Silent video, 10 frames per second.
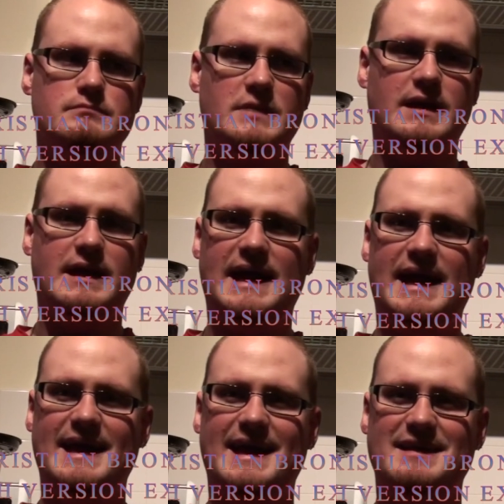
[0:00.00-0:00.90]

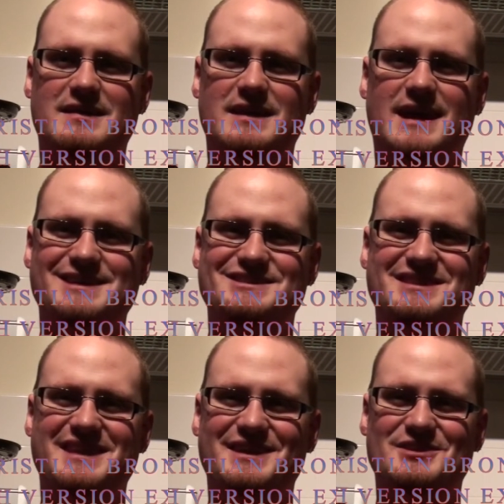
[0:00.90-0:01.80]
I had a nice
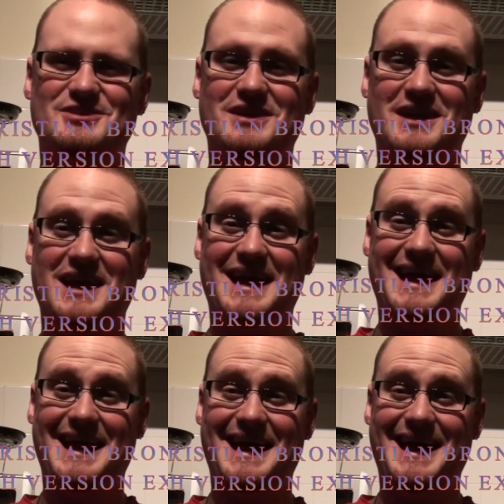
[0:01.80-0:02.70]
dinner.
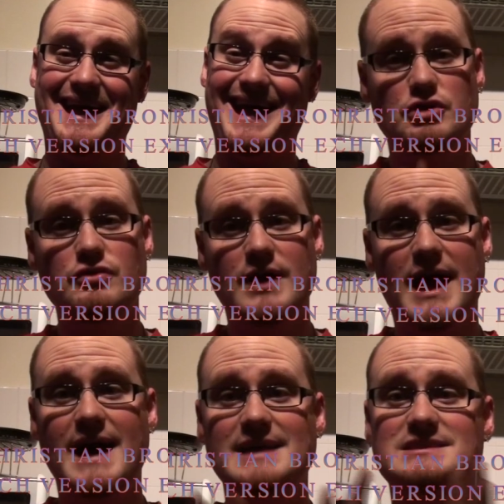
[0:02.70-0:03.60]
You
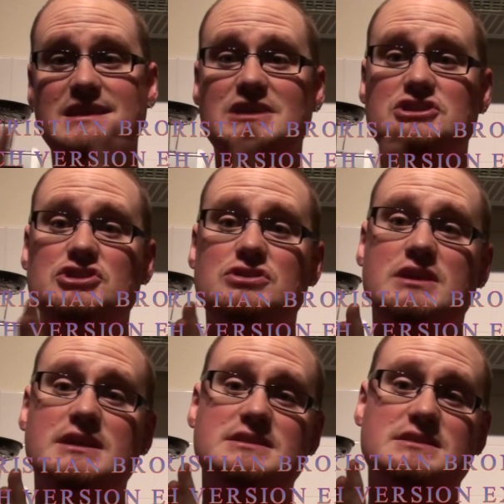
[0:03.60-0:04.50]
guys
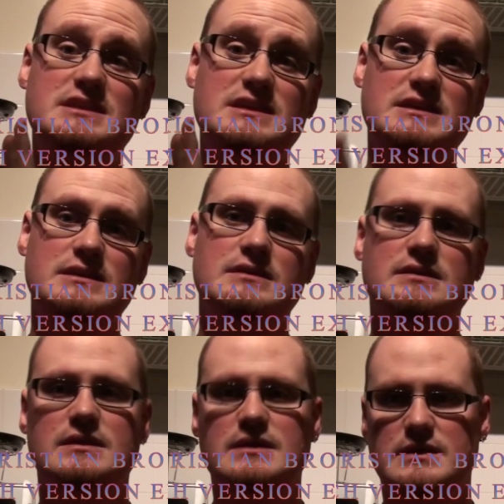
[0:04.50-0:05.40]
is the...
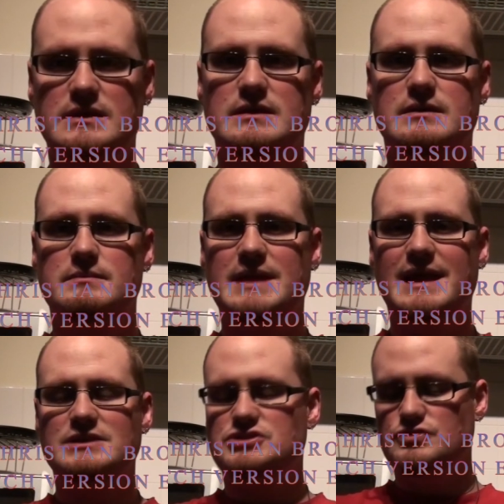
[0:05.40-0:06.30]
Ja,
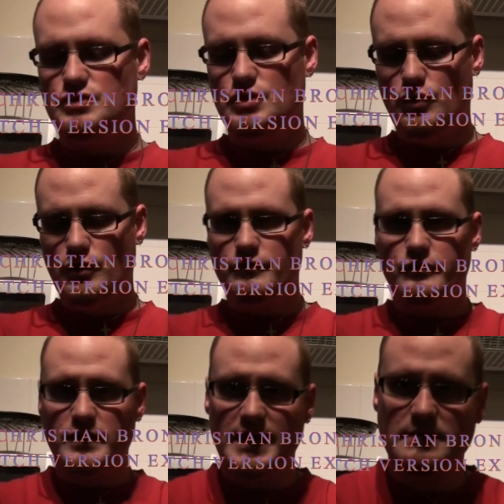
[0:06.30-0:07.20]
let's do it all
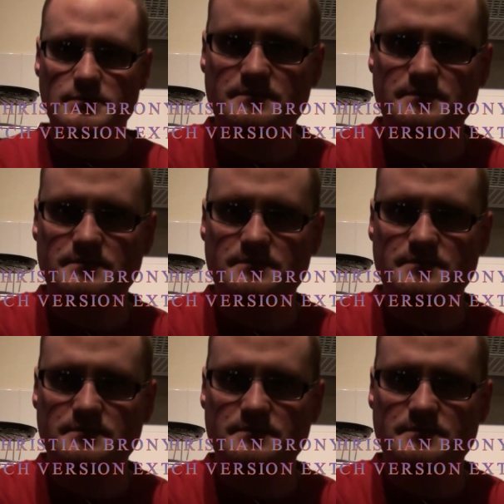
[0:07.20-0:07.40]
over again.